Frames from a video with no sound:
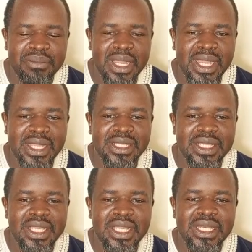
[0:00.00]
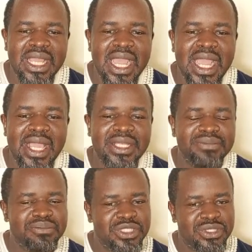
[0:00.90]
by the height
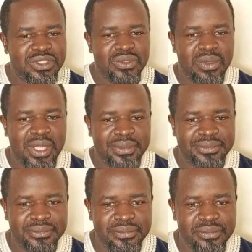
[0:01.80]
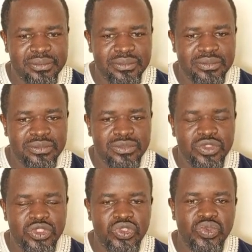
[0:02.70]
in meter square.
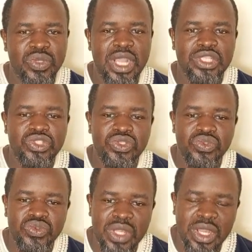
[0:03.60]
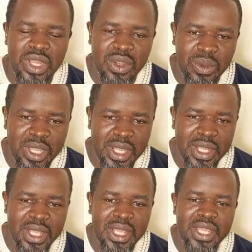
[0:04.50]
So as you are
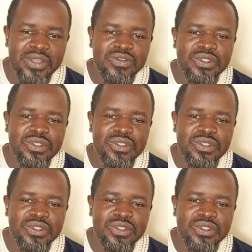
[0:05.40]
aware, if